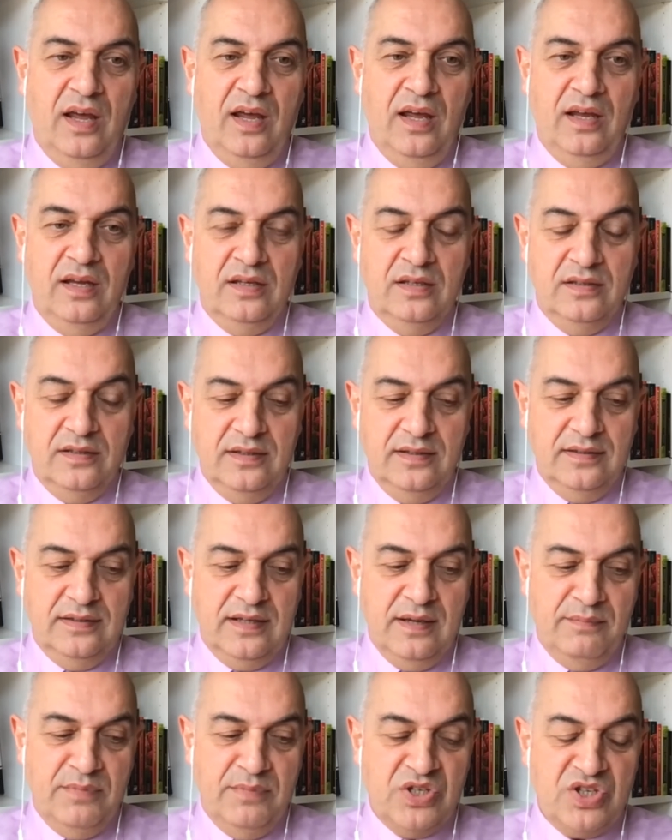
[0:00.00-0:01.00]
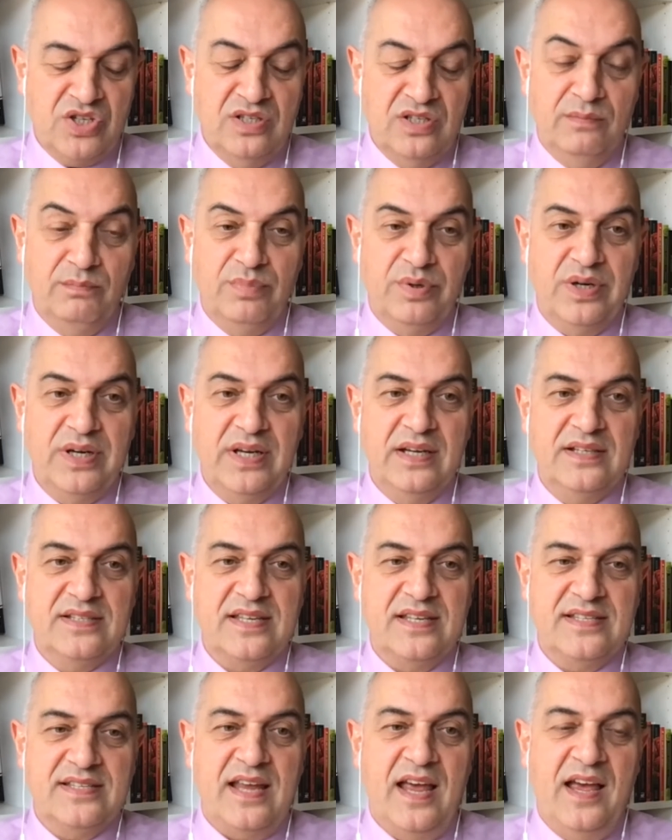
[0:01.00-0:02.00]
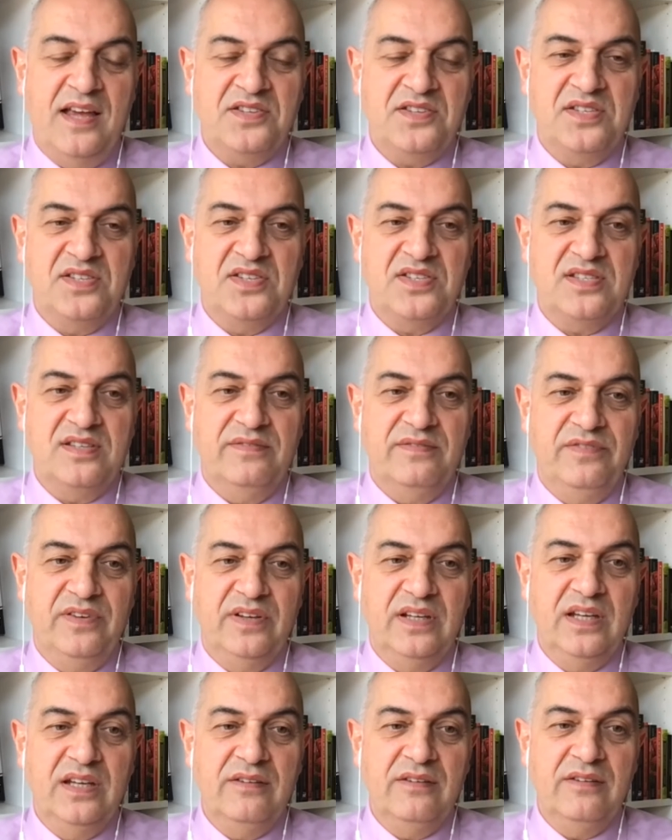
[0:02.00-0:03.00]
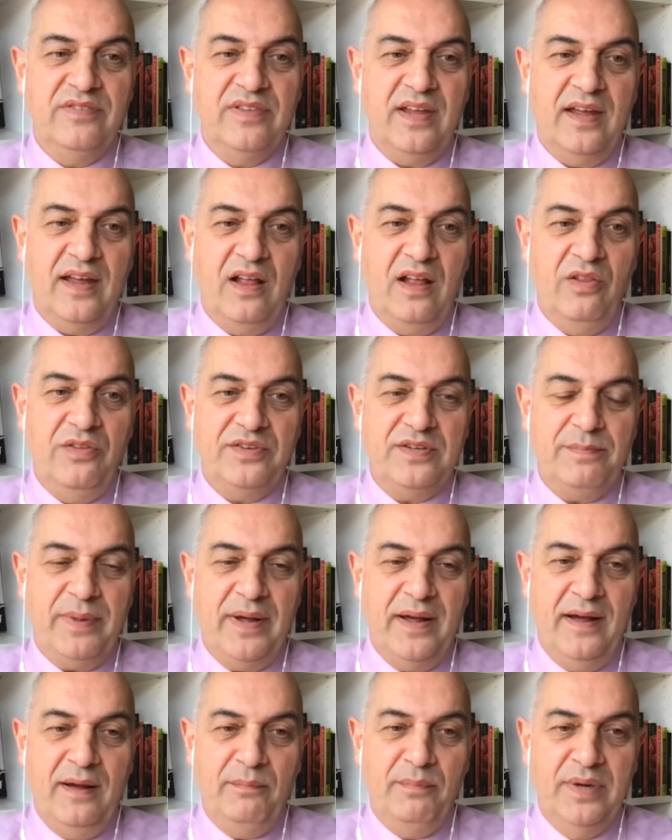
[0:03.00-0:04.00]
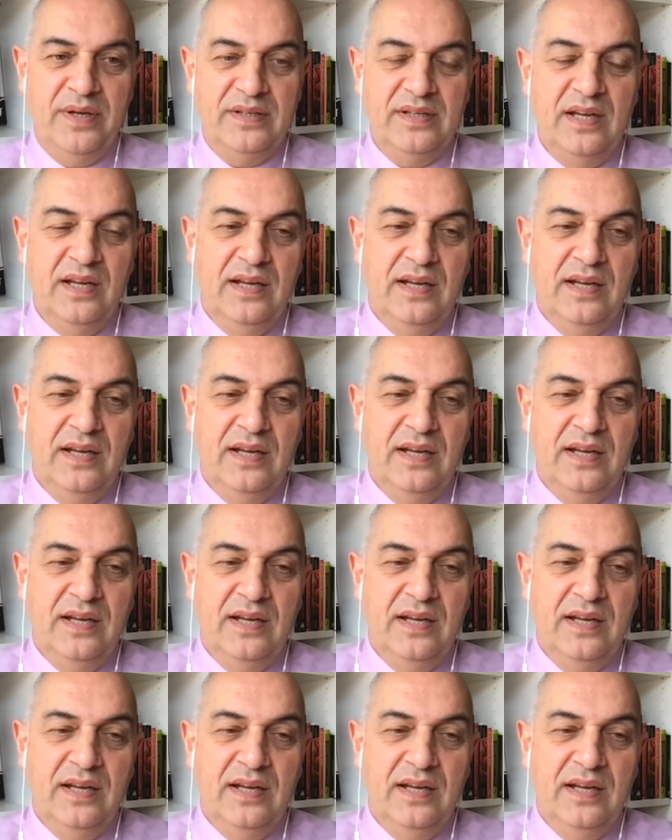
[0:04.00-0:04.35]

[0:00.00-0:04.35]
and Commissioner Briggs has asked us to forgive the Health Department